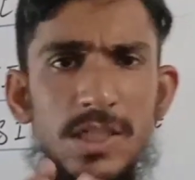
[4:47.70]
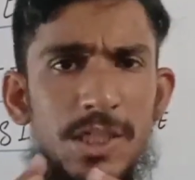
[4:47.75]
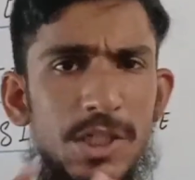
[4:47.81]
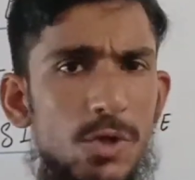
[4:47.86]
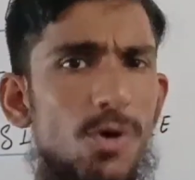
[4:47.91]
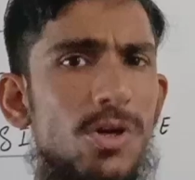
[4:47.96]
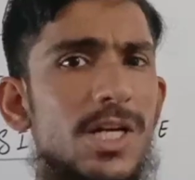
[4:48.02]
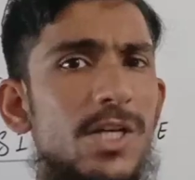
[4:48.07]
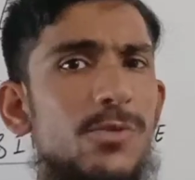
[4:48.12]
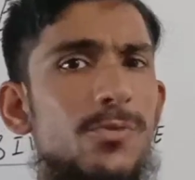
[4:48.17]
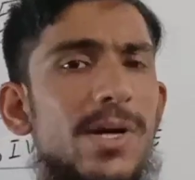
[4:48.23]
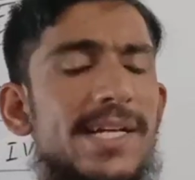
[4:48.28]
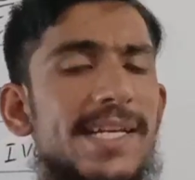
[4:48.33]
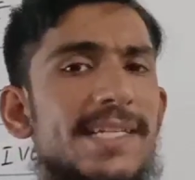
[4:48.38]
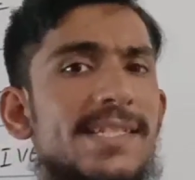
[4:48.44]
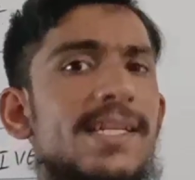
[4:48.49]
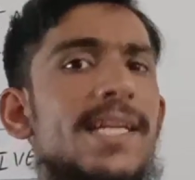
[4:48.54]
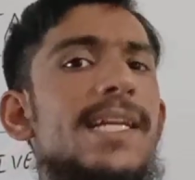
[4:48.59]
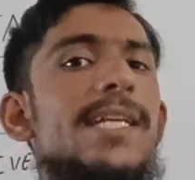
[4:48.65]
In order to
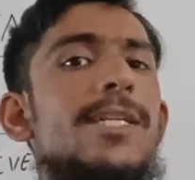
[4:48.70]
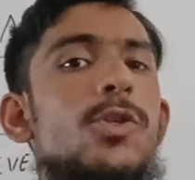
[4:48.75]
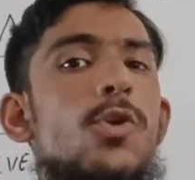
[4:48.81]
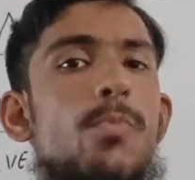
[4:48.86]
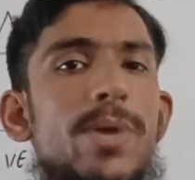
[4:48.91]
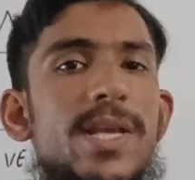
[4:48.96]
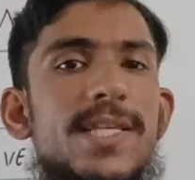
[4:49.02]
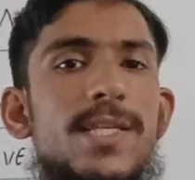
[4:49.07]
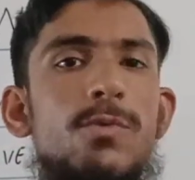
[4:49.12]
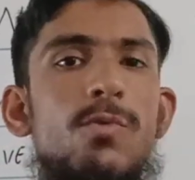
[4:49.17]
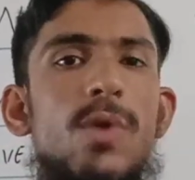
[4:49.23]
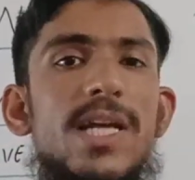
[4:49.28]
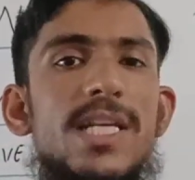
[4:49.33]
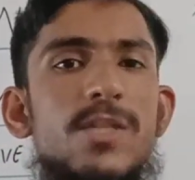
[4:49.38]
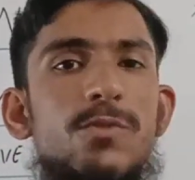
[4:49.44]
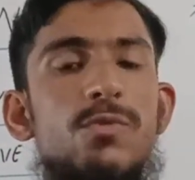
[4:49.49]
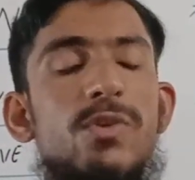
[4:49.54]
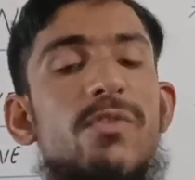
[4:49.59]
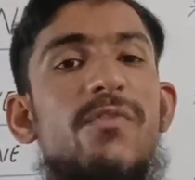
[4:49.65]
understand active passive
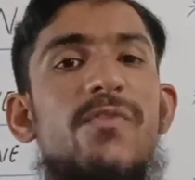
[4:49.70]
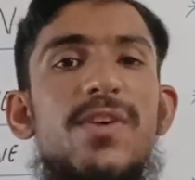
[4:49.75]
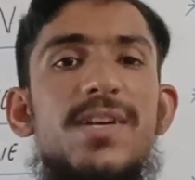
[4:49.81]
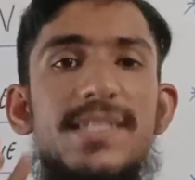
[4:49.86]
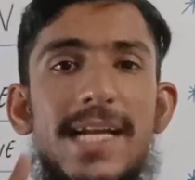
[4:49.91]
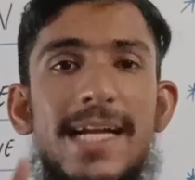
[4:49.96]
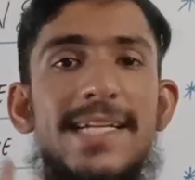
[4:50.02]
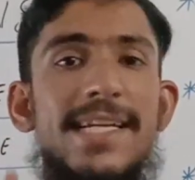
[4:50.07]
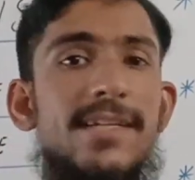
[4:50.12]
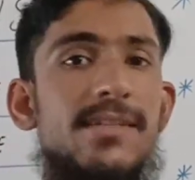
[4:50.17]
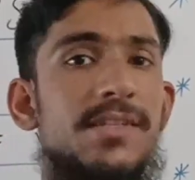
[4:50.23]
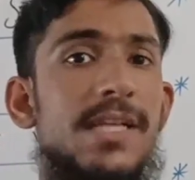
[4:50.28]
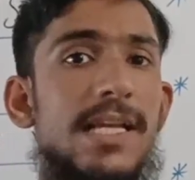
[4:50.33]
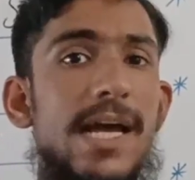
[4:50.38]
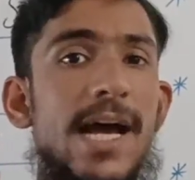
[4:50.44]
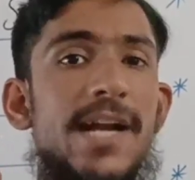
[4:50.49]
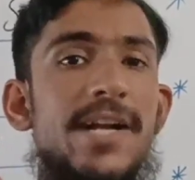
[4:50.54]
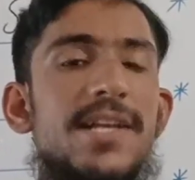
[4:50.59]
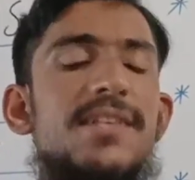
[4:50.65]
voice, we will first
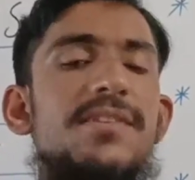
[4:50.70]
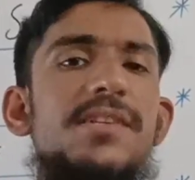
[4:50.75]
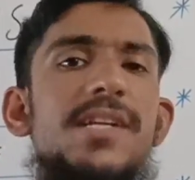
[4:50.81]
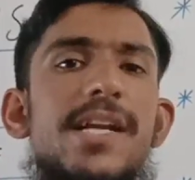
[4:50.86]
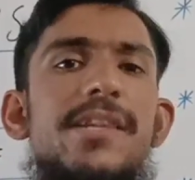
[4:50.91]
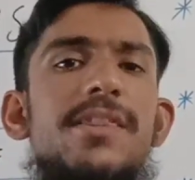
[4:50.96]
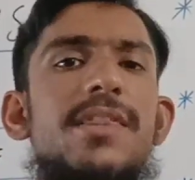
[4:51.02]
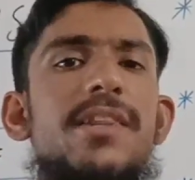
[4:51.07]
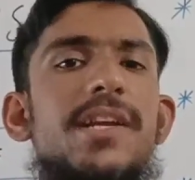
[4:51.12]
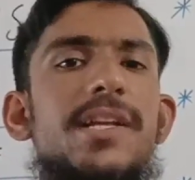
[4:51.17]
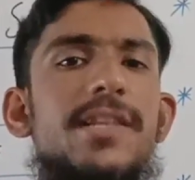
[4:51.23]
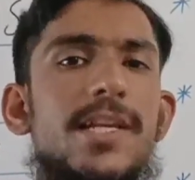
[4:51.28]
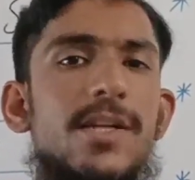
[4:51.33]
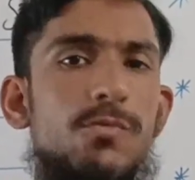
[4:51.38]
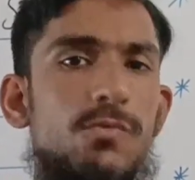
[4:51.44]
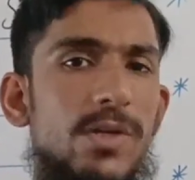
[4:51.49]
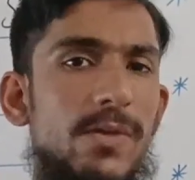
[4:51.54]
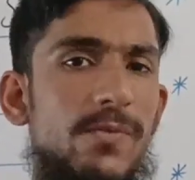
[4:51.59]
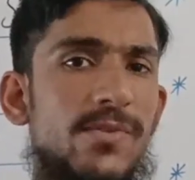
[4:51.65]
understand three
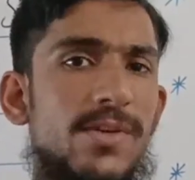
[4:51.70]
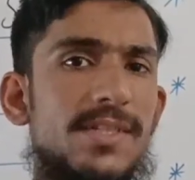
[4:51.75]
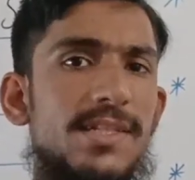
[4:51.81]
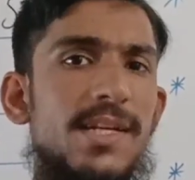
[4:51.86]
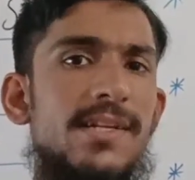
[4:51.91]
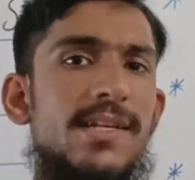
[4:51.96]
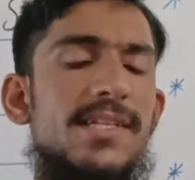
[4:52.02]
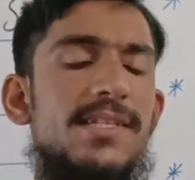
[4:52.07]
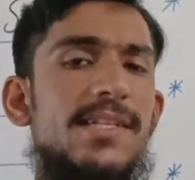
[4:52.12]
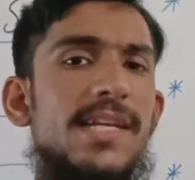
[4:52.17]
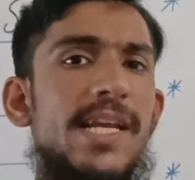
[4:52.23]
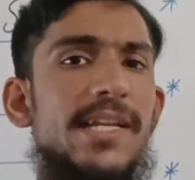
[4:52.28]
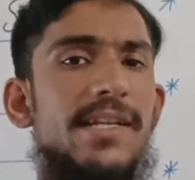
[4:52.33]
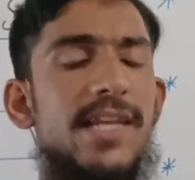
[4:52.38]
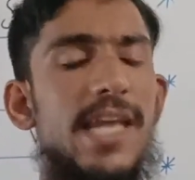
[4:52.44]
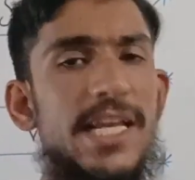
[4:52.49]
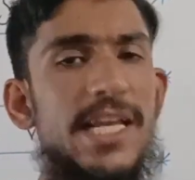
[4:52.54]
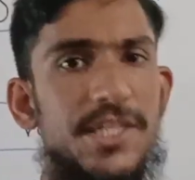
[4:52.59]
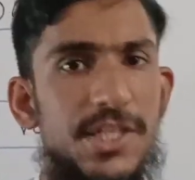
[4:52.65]
things. We'll first
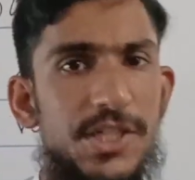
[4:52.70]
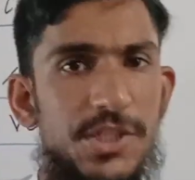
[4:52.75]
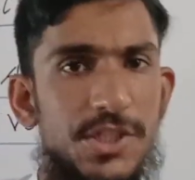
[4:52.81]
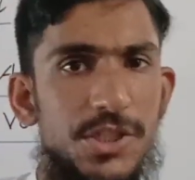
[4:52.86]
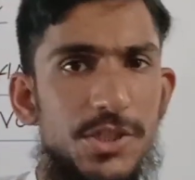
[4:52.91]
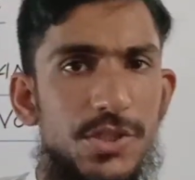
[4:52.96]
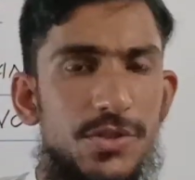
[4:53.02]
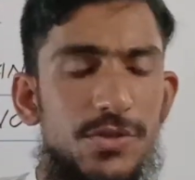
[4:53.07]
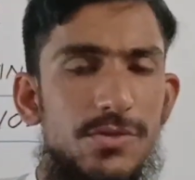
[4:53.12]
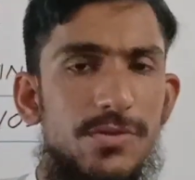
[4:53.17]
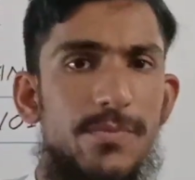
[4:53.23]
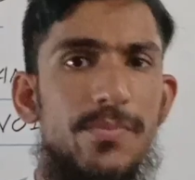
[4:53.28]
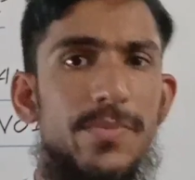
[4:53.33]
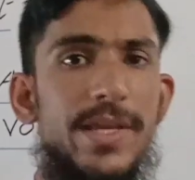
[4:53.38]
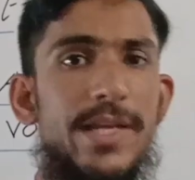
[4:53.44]
understand adjective.